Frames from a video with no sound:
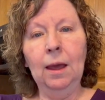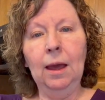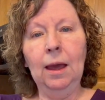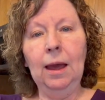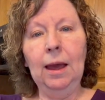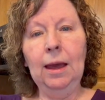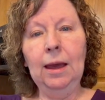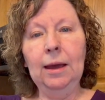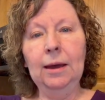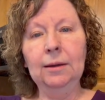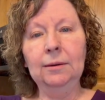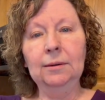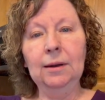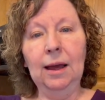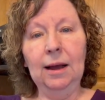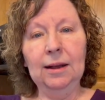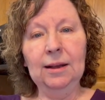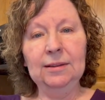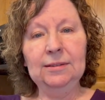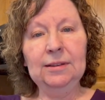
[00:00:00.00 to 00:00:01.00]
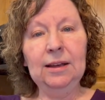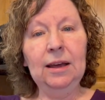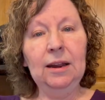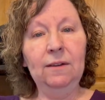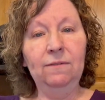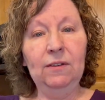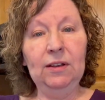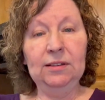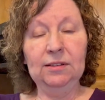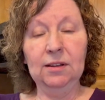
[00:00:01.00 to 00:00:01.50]
And like I said,
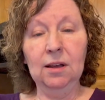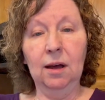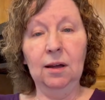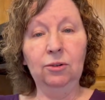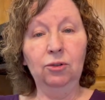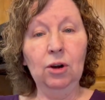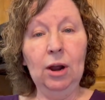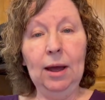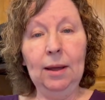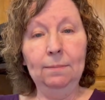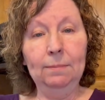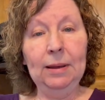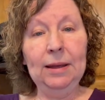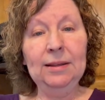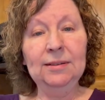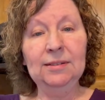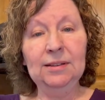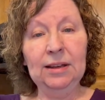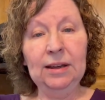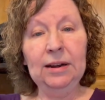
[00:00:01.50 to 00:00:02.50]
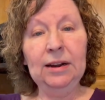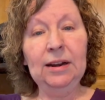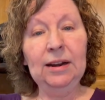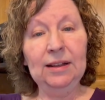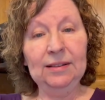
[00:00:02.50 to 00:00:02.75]
if it's got dried beans in it,